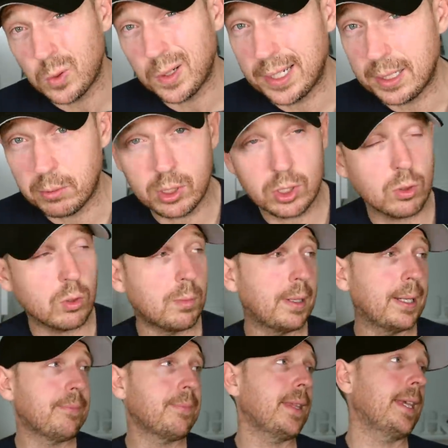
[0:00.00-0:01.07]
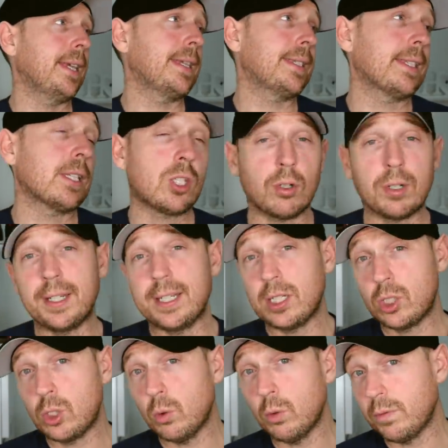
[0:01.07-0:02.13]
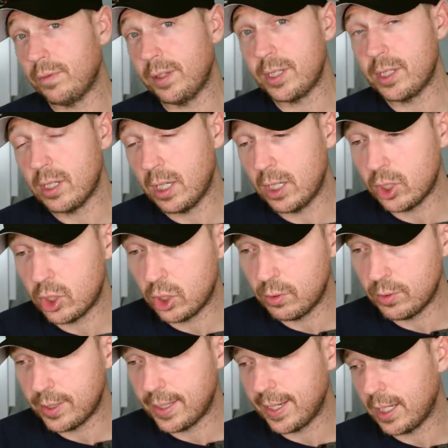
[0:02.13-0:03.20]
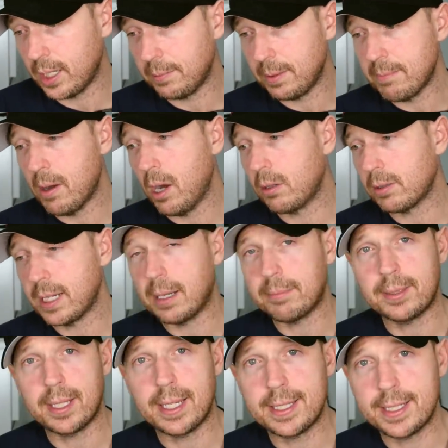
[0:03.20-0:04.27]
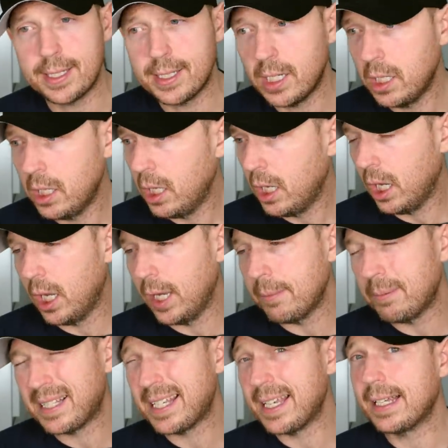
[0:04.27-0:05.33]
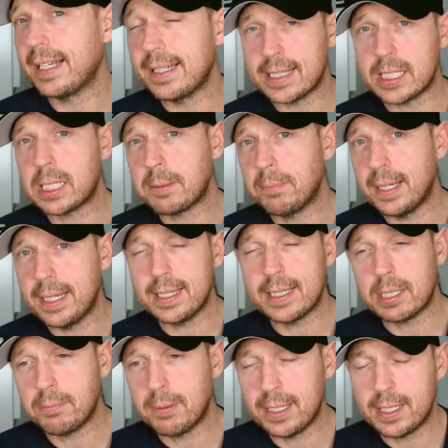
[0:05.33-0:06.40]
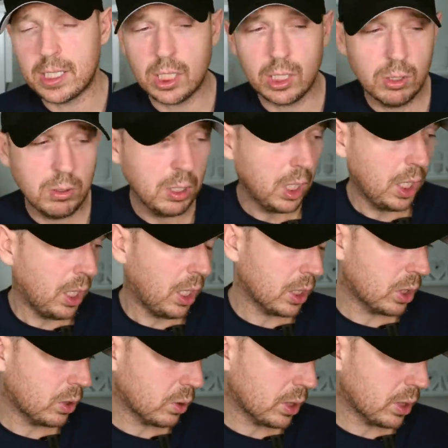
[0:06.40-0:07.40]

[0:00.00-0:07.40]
quickly want to talk about, is the Saucony Endorphin uh, shoes. They're going to be mildly updated, uh, in particularly the Speed, the Speed two. I saw